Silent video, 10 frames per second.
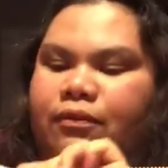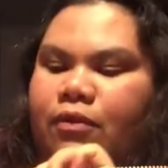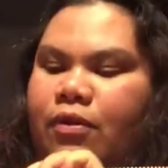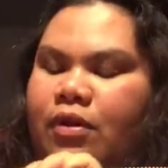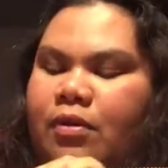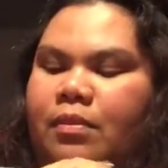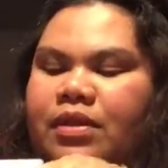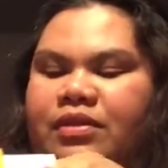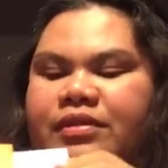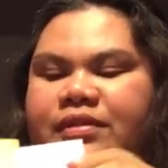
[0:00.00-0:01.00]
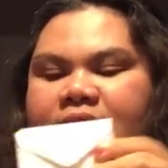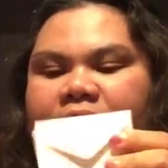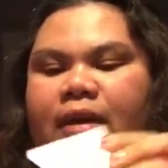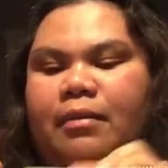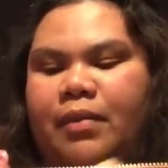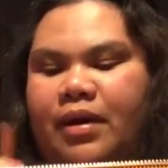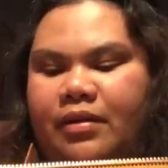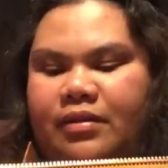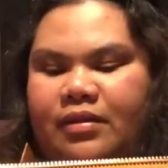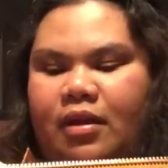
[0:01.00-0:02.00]
for Mother's Day, but
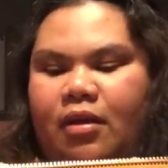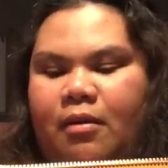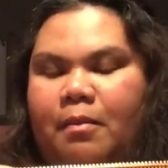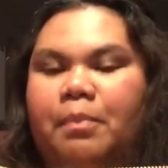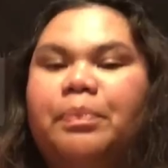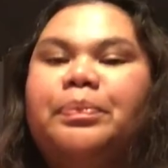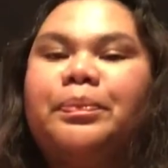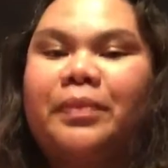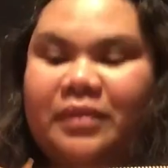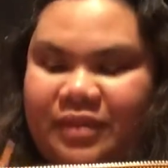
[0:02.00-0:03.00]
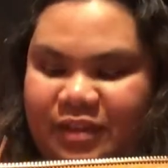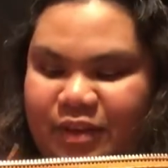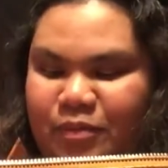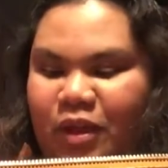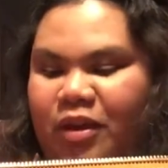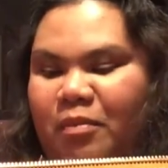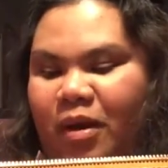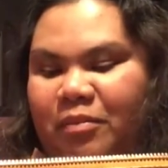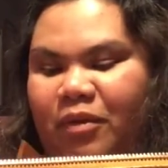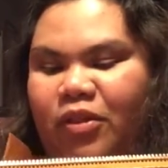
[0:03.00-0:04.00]
since I'm not a
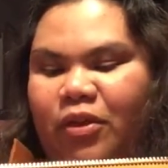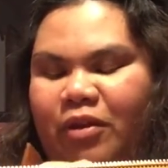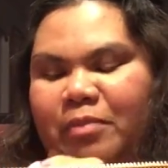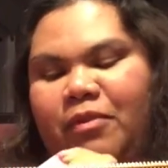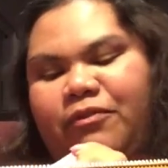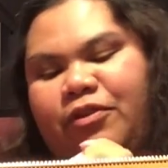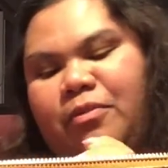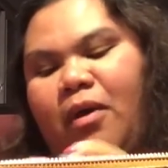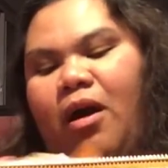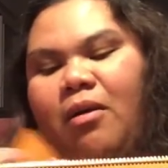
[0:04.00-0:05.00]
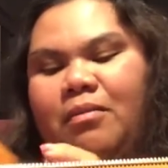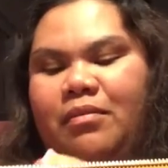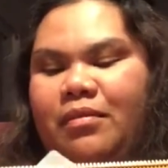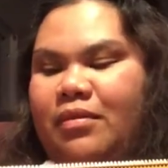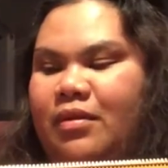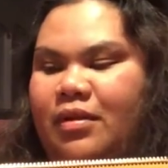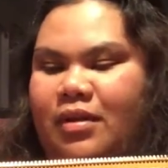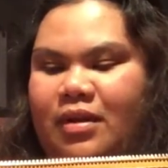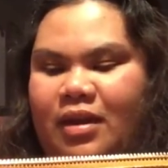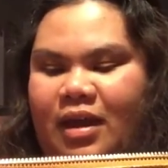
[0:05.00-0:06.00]
mom, although I'm a fur mom,
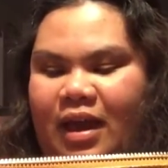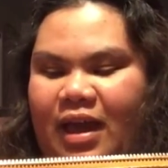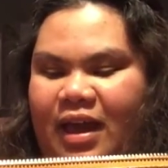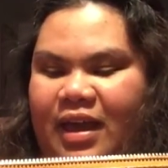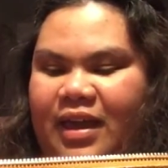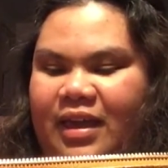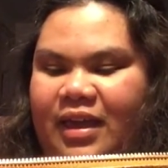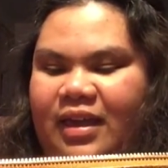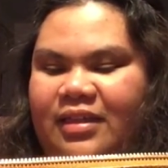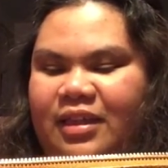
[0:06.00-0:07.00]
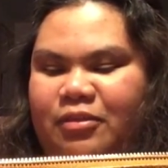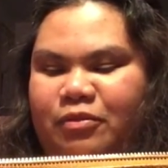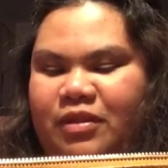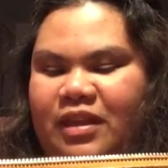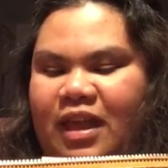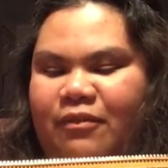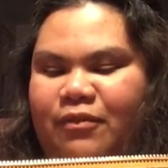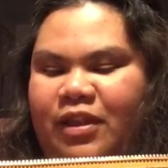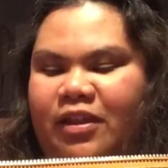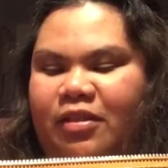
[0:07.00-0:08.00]
I didn't really
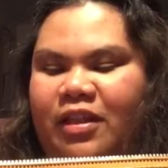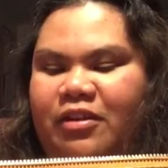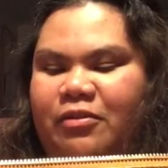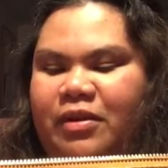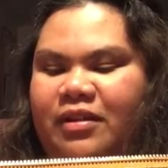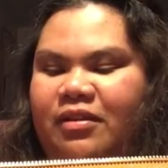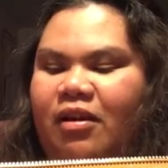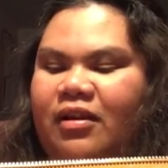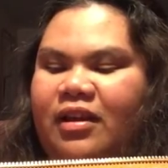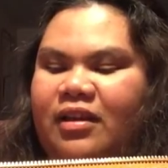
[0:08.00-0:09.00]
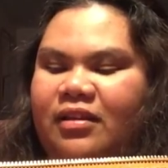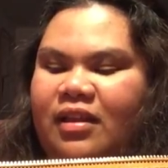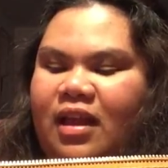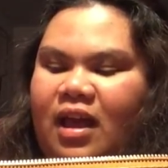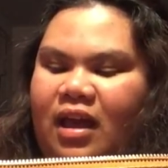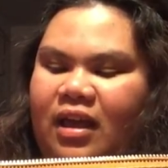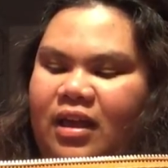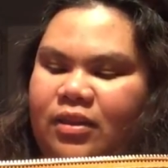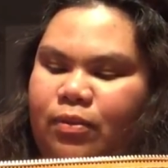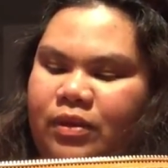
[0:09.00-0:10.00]
have like a letter written on it.
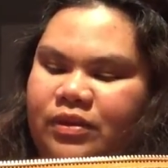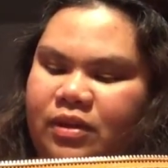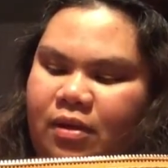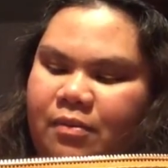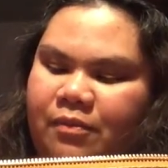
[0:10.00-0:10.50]
It was